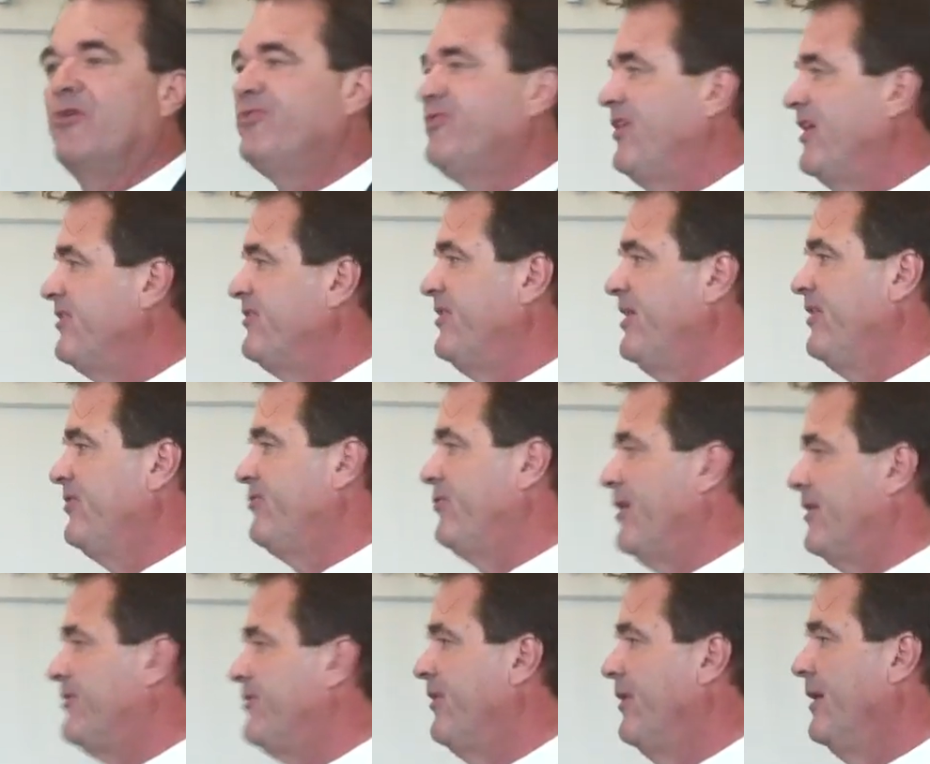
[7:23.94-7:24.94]
6
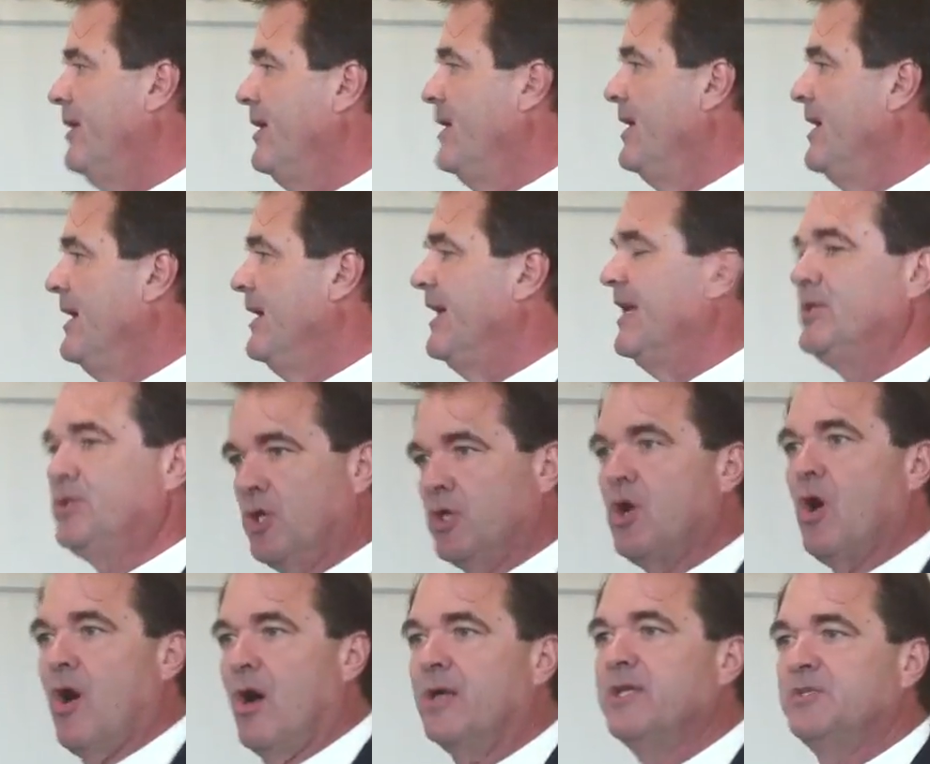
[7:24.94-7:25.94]
districts. Get your
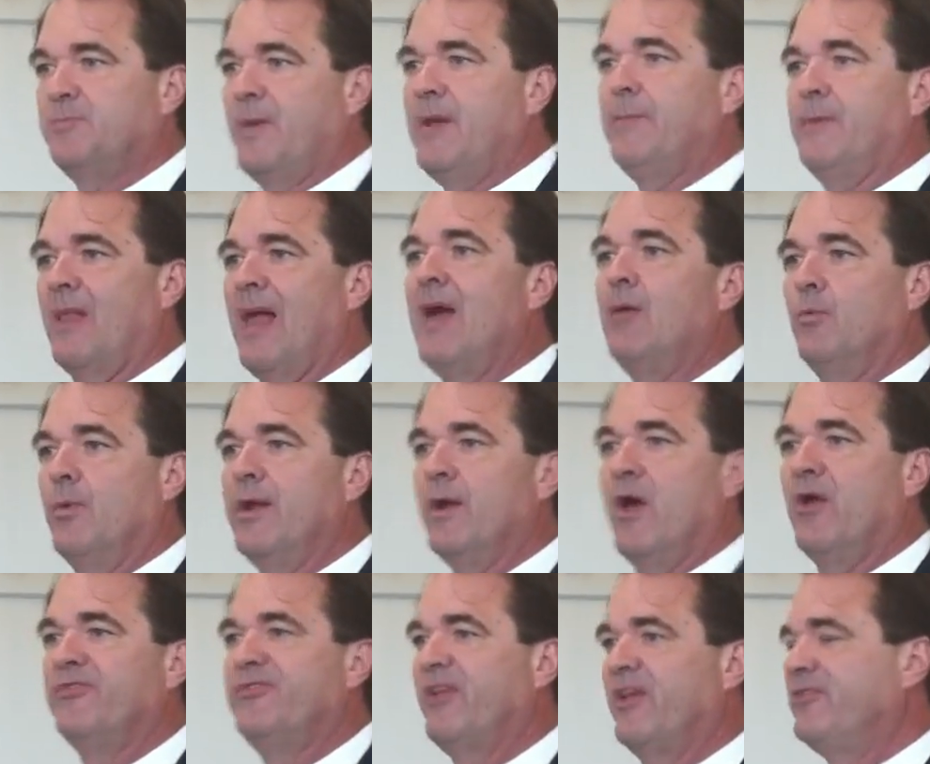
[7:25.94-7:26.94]
caucus people out and win
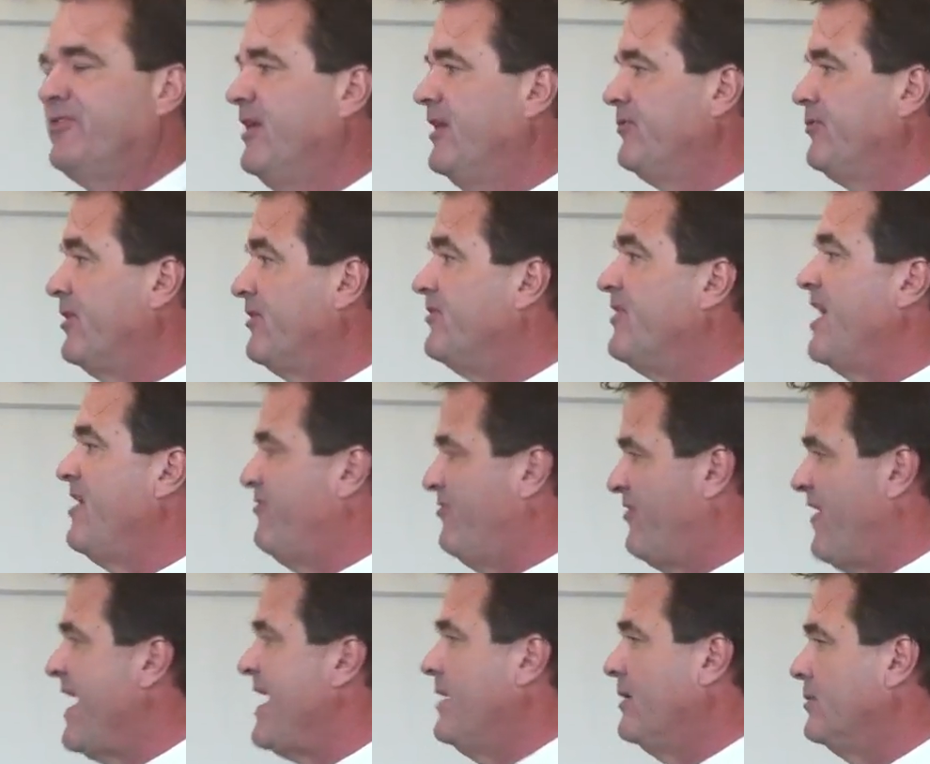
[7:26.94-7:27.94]
all 6 districts. They
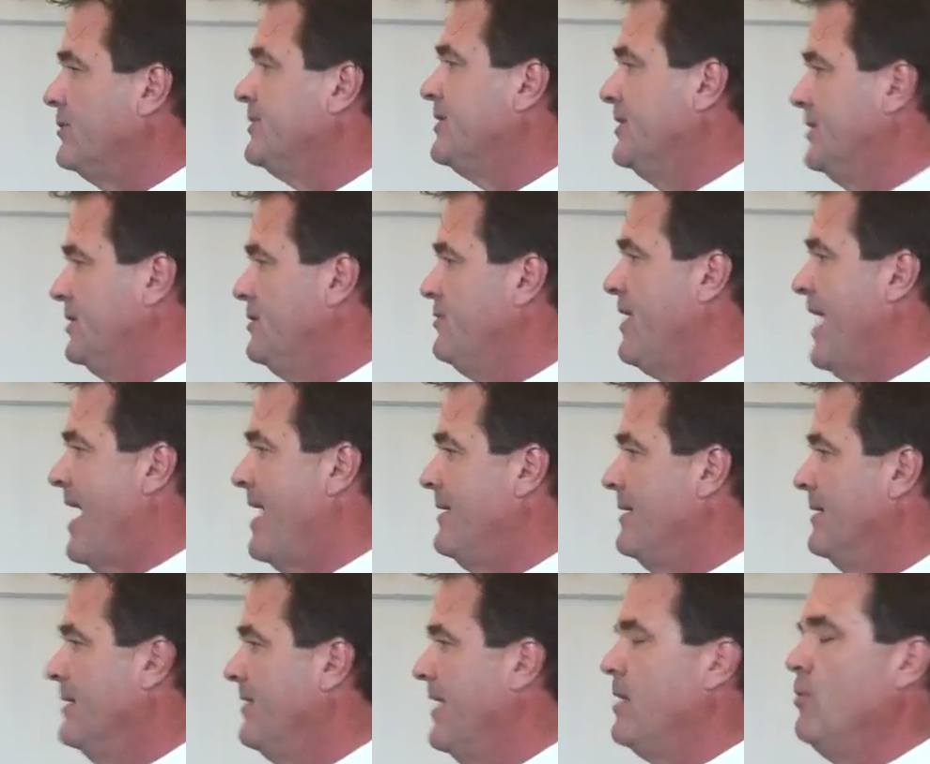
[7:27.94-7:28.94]
failed to do
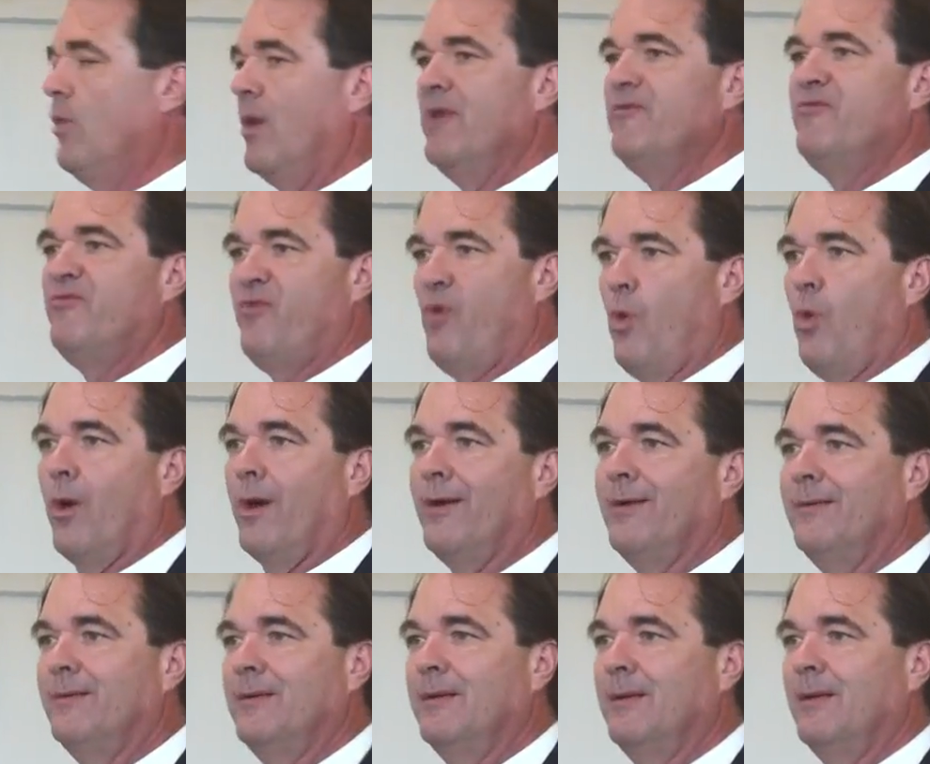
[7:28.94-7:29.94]
that. They won 4.
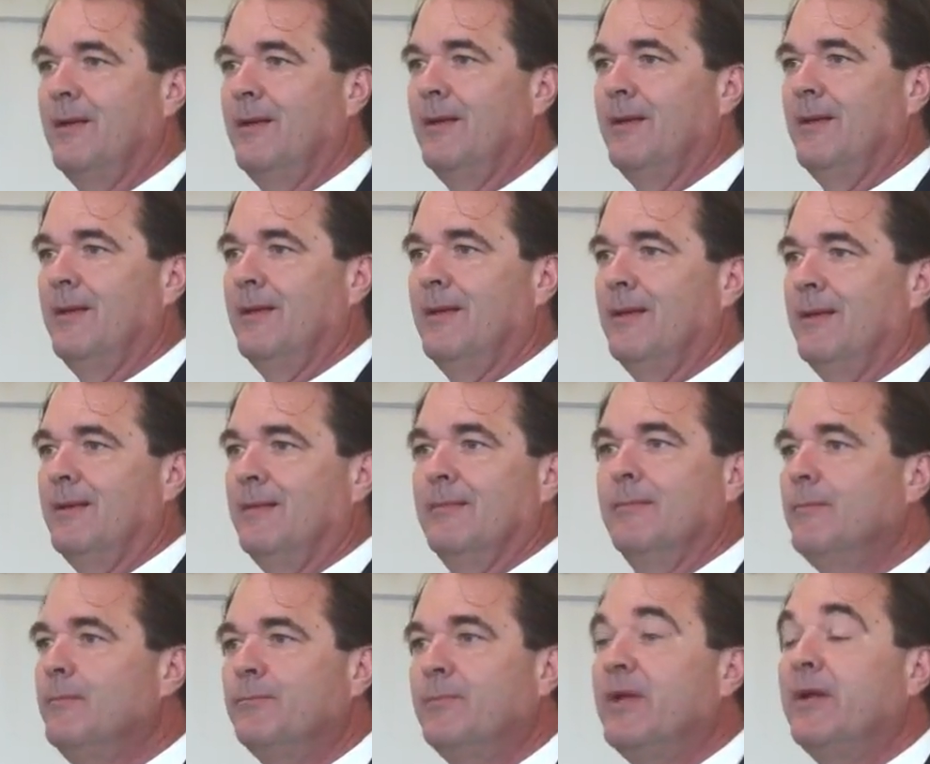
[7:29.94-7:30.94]

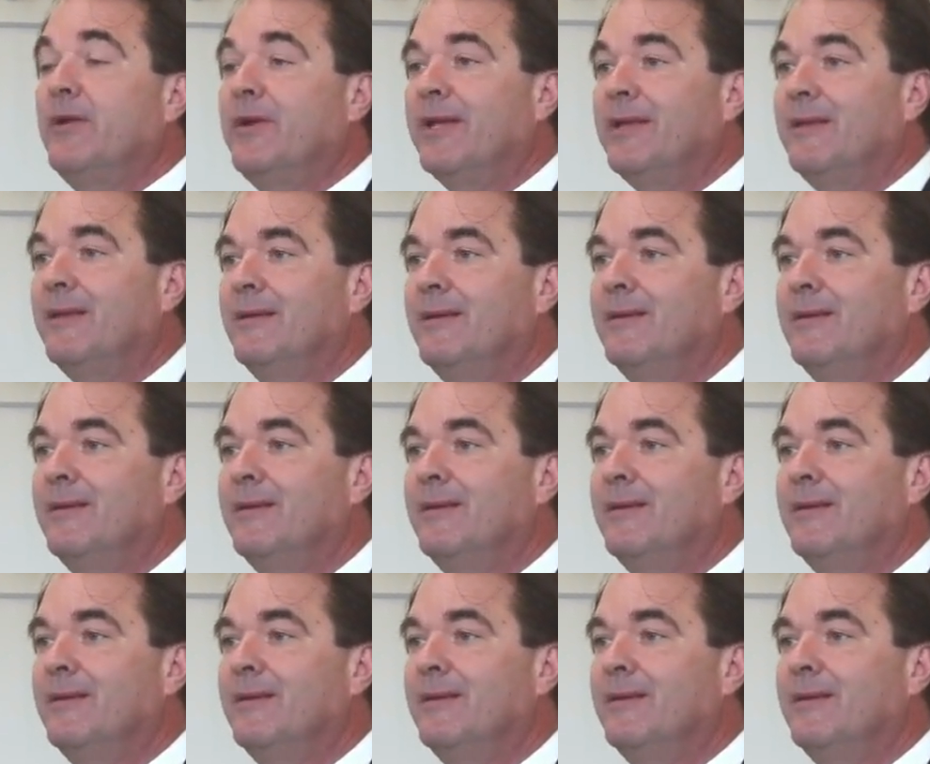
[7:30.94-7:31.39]
Period.